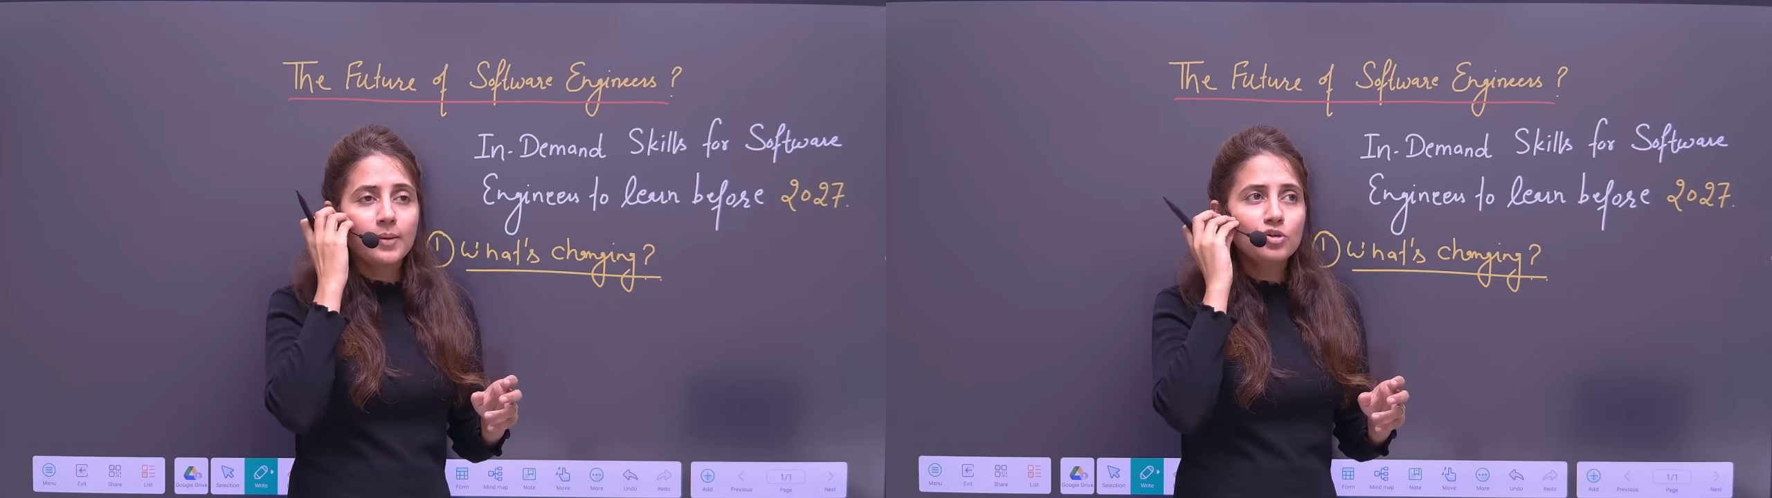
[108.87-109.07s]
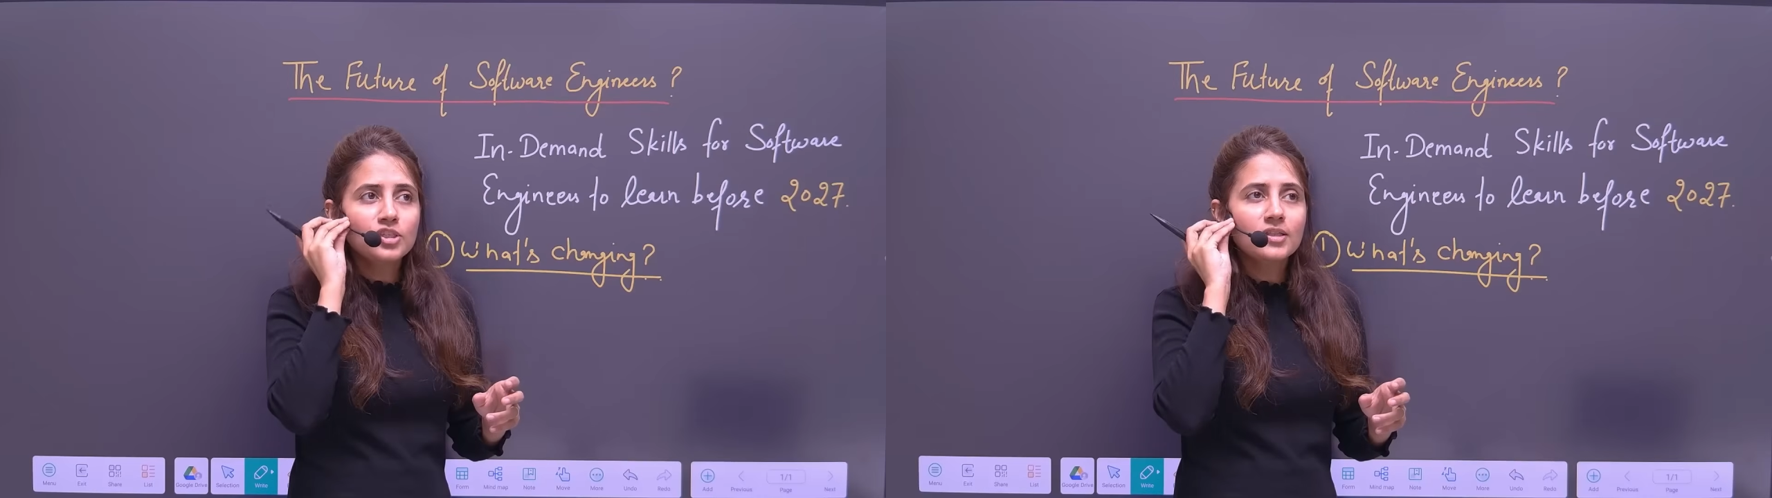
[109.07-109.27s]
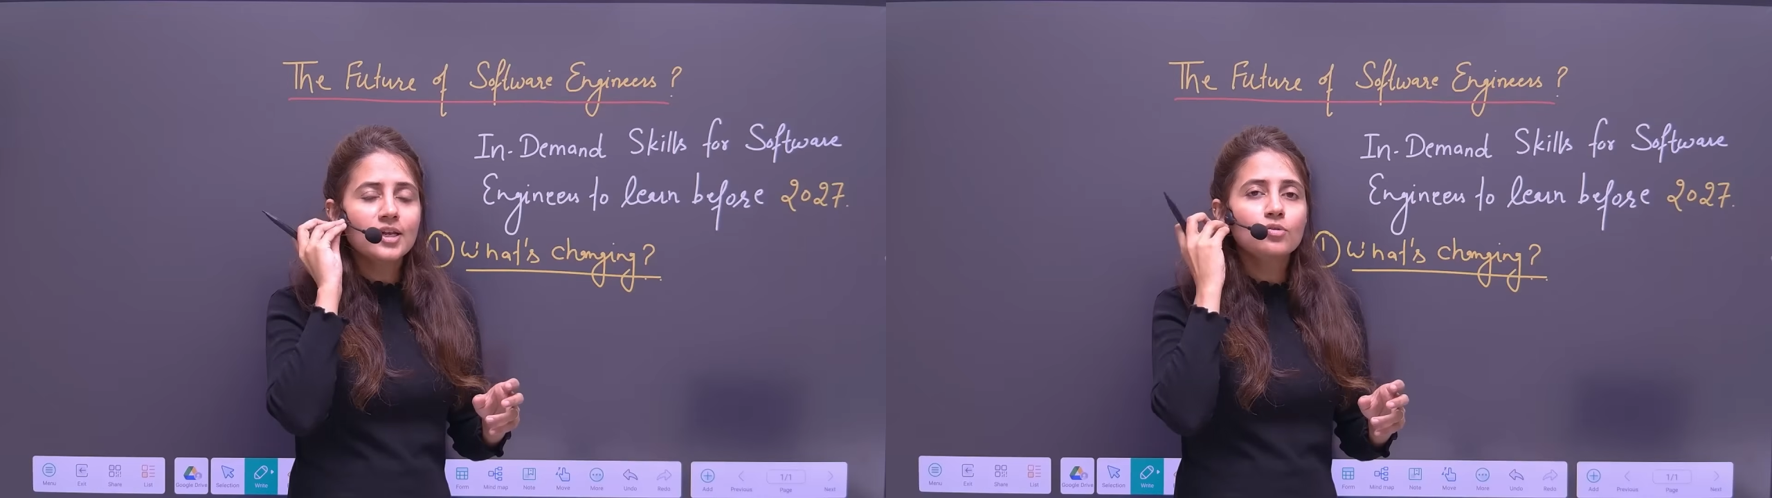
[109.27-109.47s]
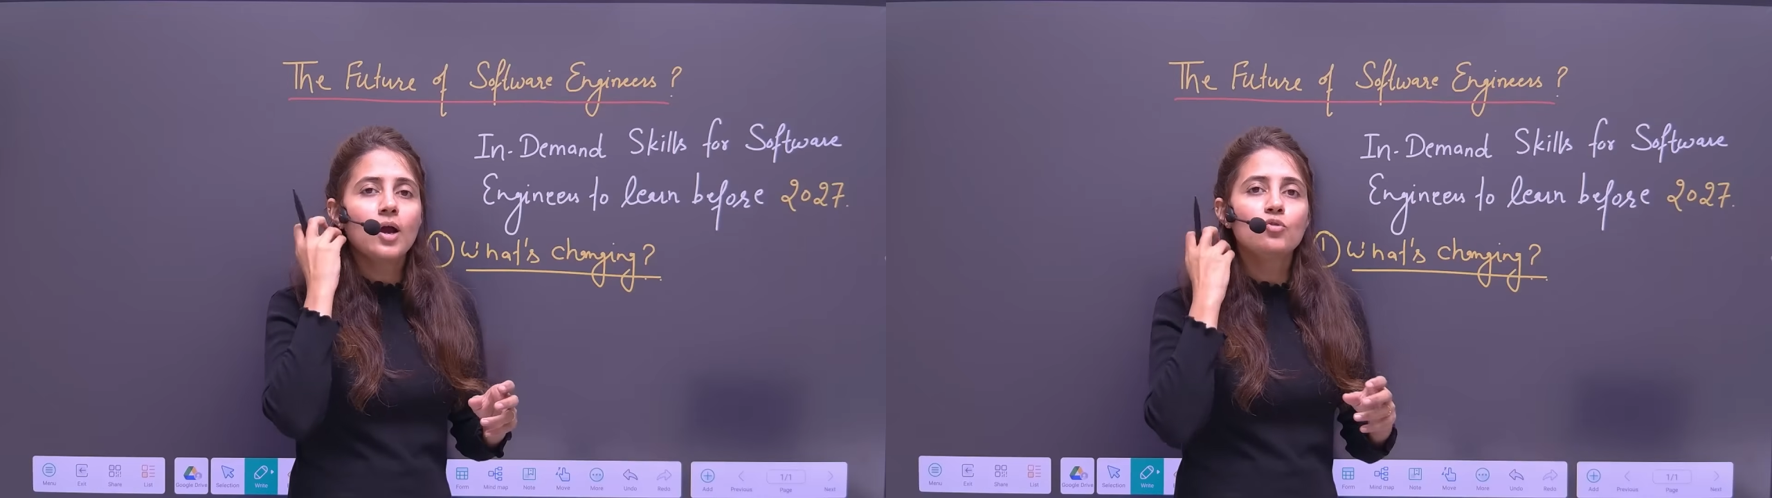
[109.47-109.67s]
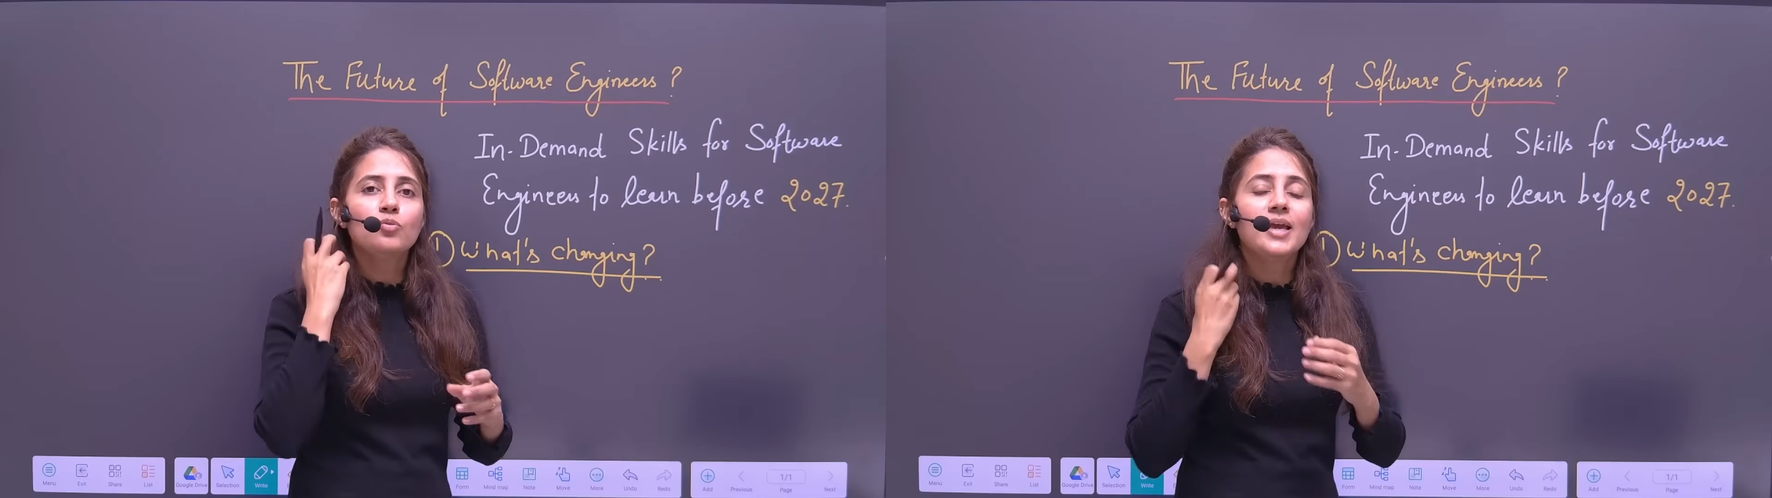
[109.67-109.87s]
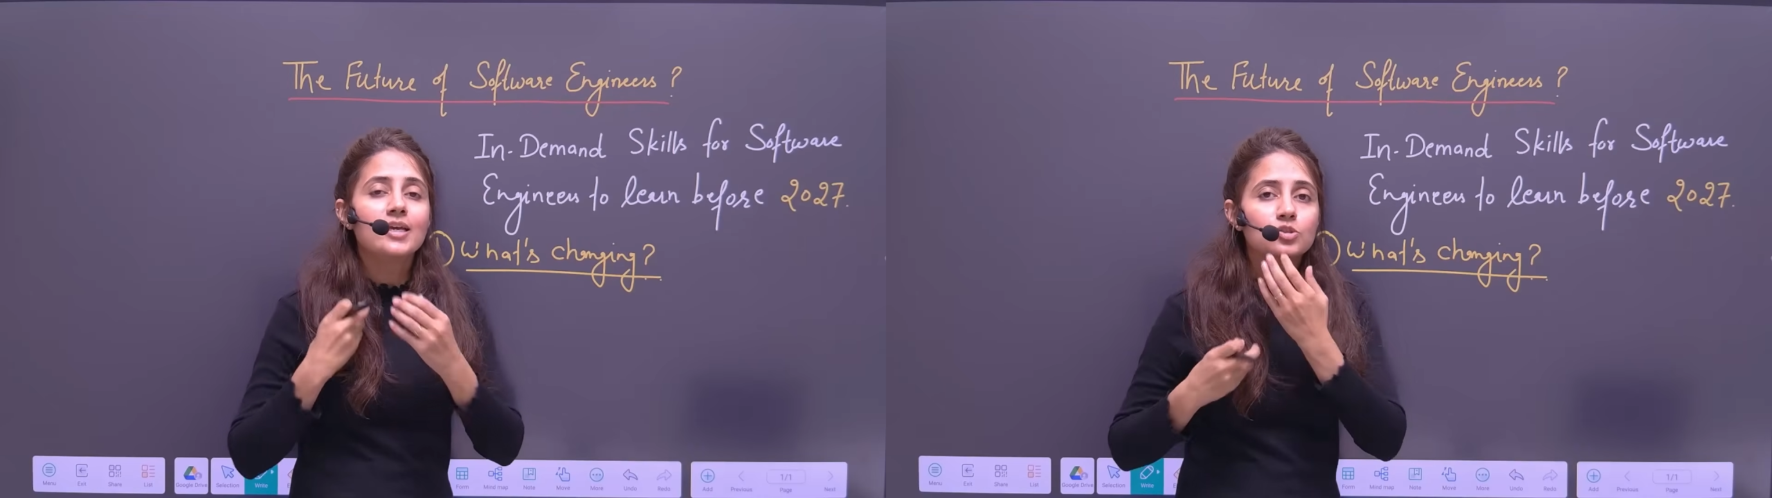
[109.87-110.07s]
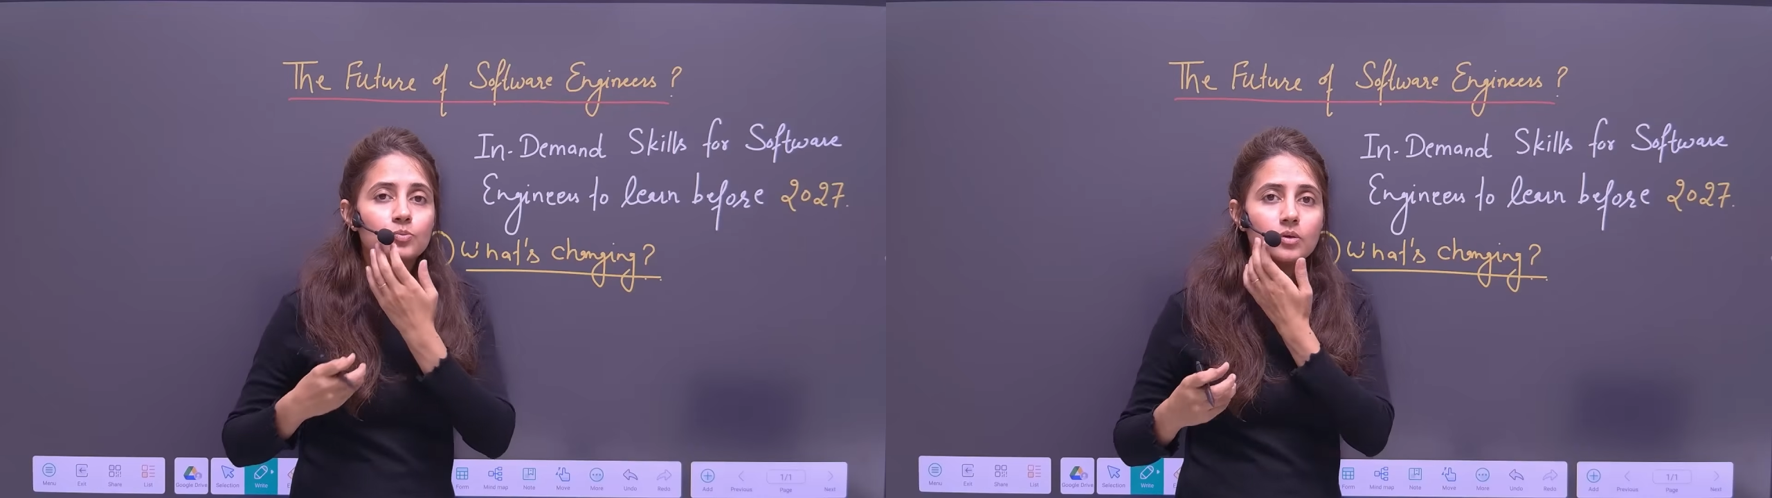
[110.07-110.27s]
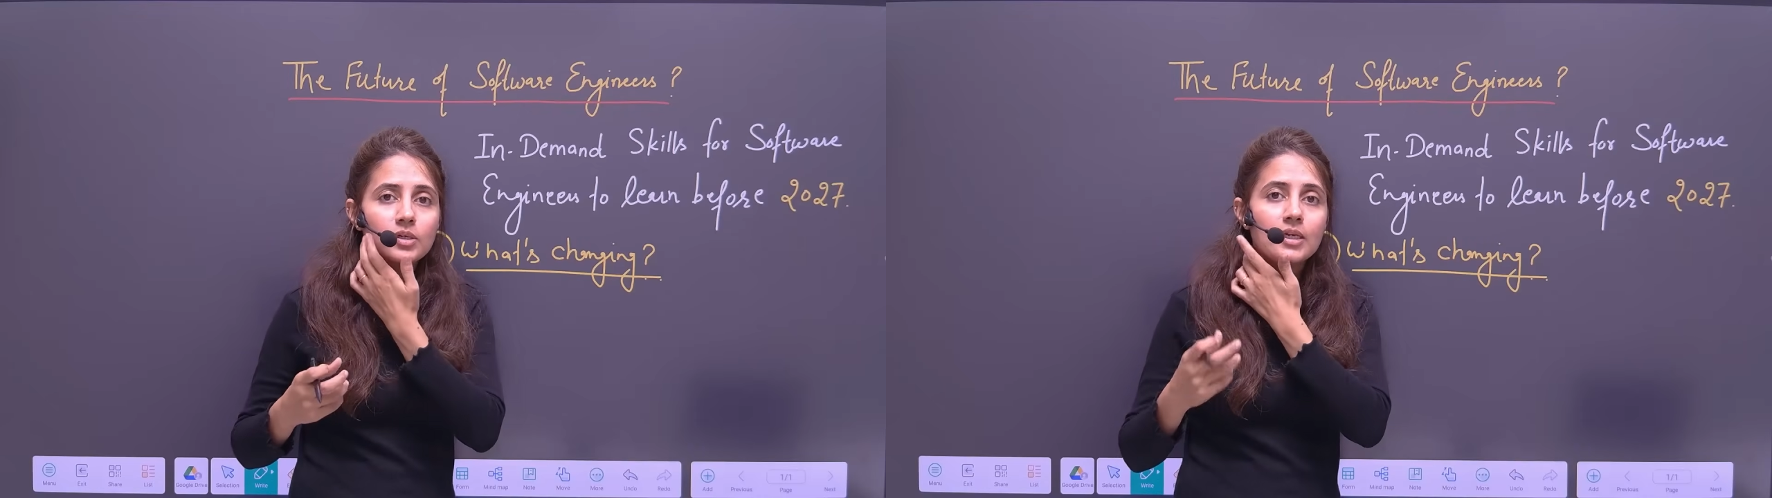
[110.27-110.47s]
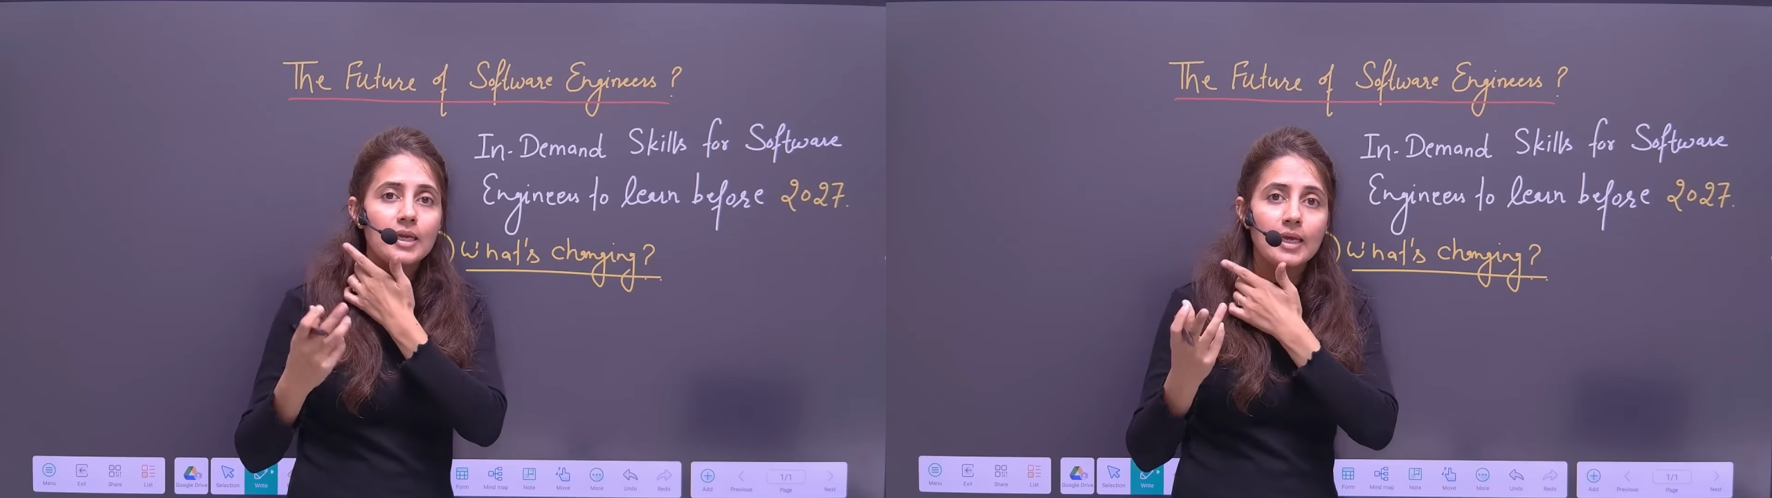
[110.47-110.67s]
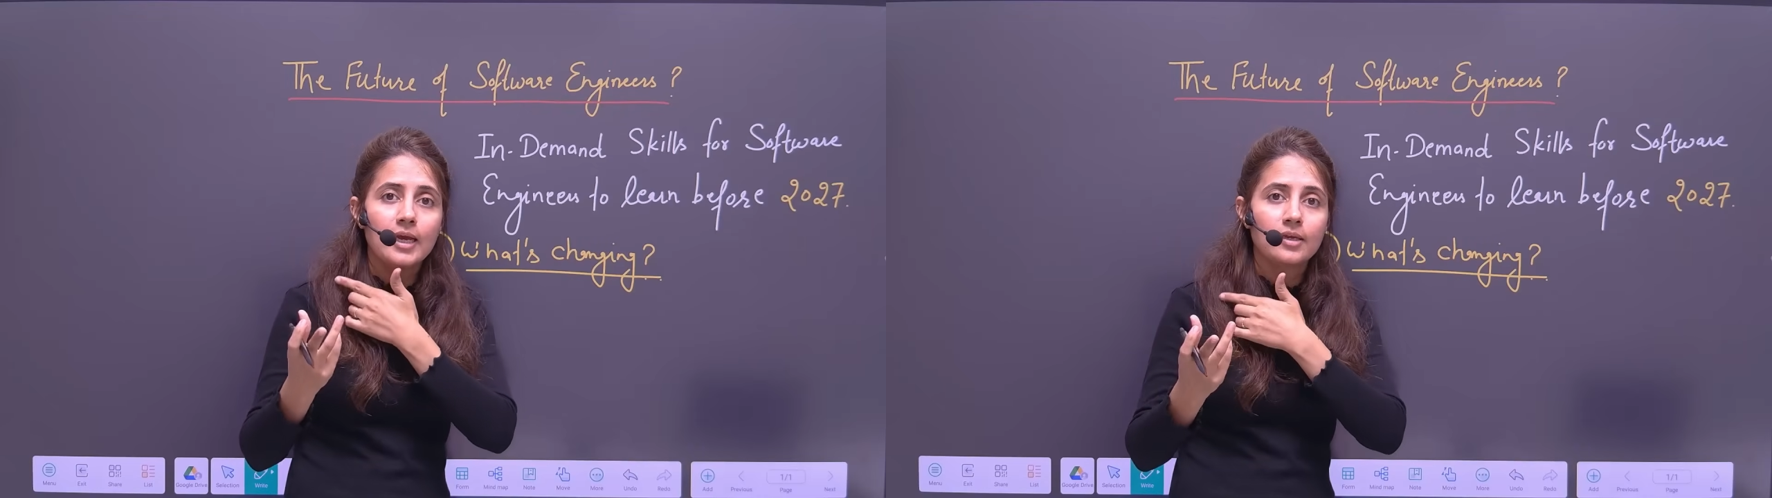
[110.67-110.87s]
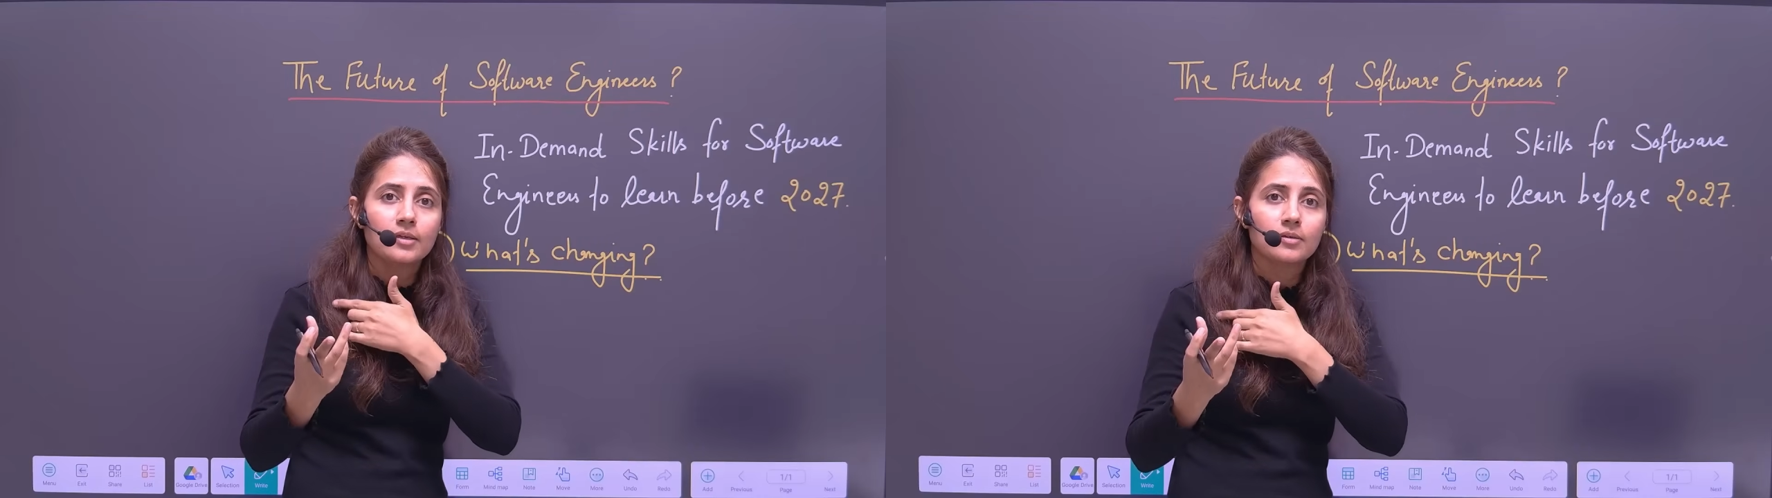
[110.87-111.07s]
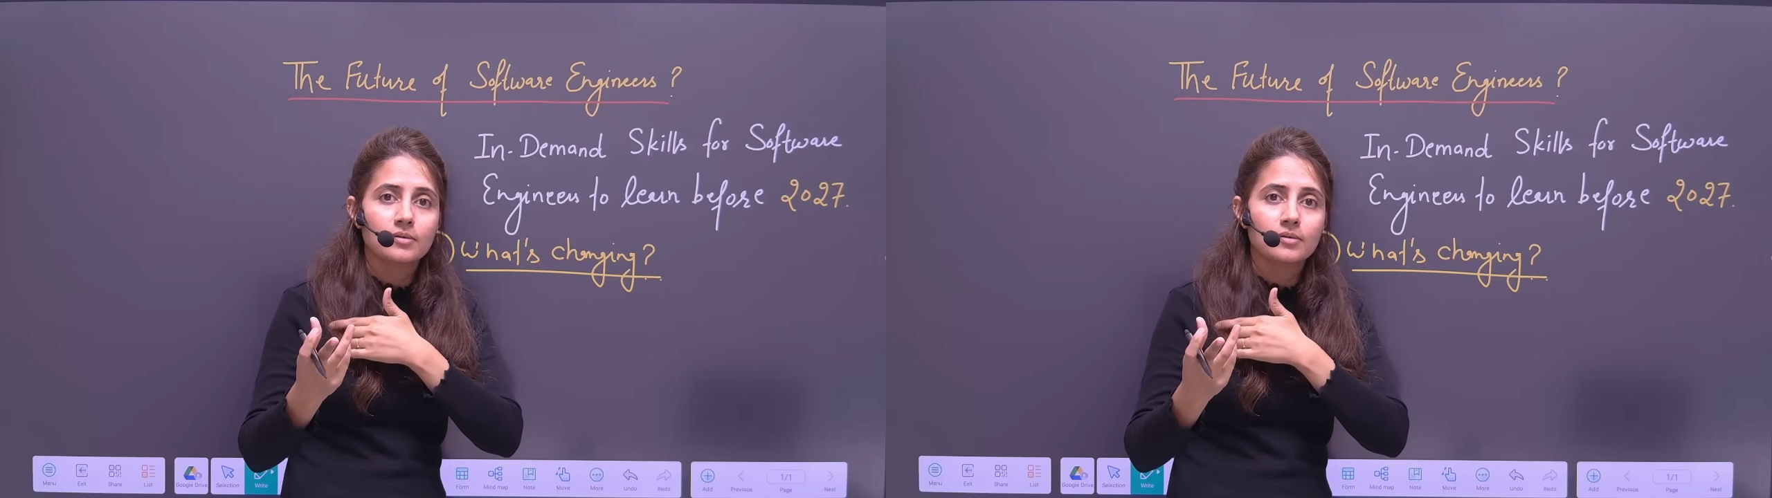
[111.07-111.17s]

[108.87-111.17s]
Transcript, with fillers: I'm not saying that you have to be expert in A I.